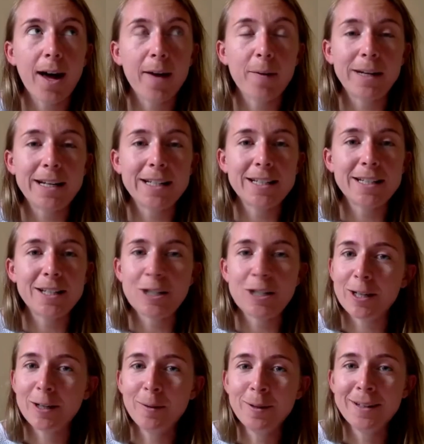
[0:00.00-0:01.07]
I wanted to
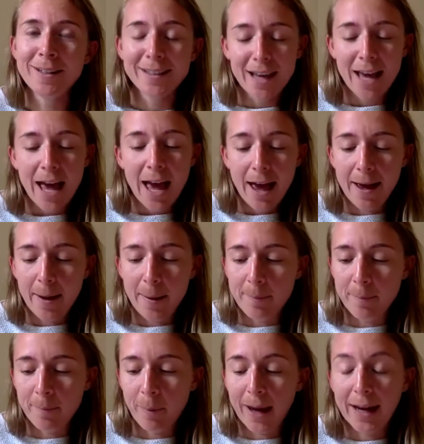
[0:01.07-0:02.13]
do,
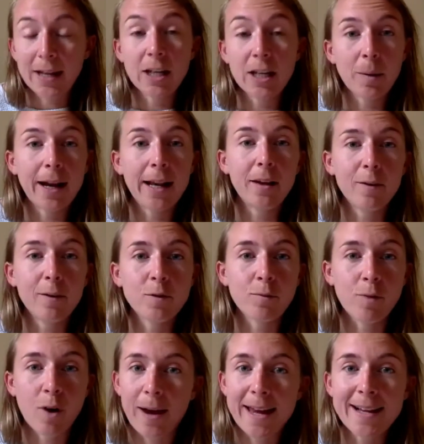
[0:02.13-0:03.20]
but I knew I loved
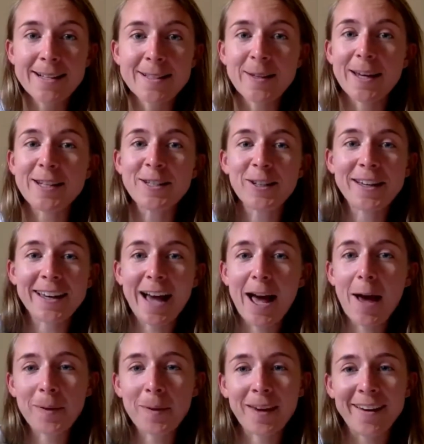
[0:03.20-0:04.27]
rowing. So I took a
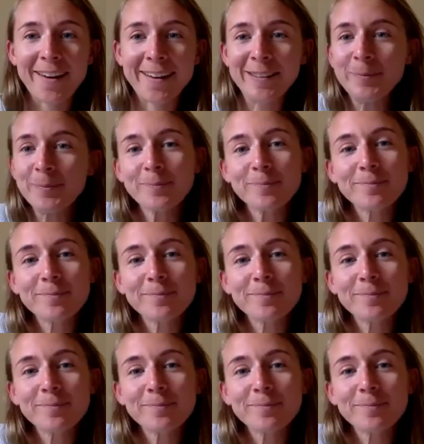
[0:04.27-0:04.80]
gap year,